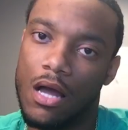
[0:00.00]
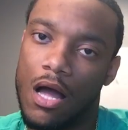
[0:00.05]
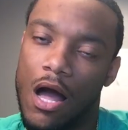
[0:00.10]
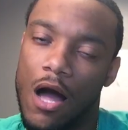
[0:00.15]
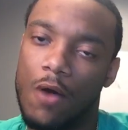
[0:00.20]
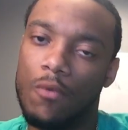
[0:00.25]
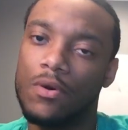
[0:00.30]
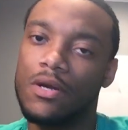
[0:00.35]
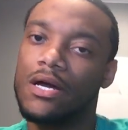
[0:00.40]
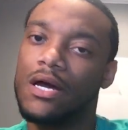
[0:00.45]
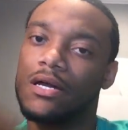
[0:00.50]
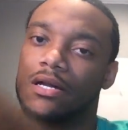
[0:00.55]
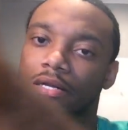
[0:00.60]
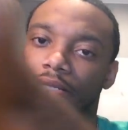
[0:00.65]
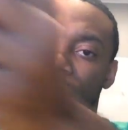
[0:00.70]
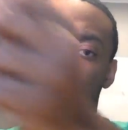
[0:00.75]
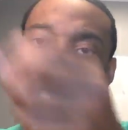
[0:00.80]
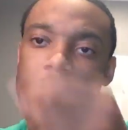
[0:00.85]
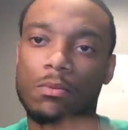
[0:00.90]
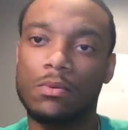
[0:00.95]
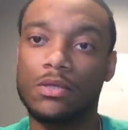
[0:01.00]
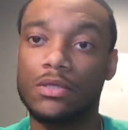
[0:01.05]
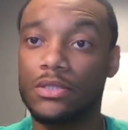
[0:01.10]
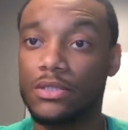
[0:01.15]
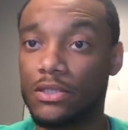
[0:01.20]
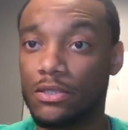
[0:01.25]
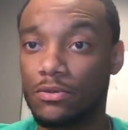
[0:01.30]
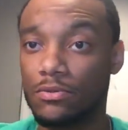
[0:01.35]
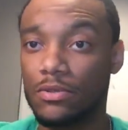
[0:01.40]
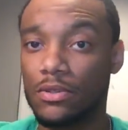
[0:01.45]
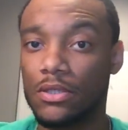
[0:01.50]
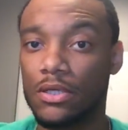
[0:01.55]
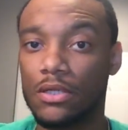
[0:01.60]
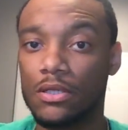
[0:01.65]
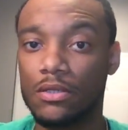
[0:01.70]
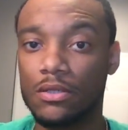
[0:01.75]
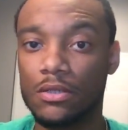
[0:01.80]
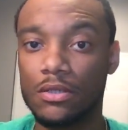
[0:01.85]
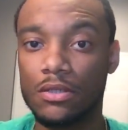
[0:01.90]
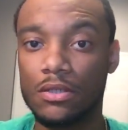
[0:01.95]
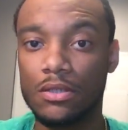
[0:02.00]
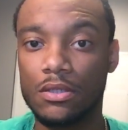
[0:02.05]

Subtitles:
I would kind of dabble into another.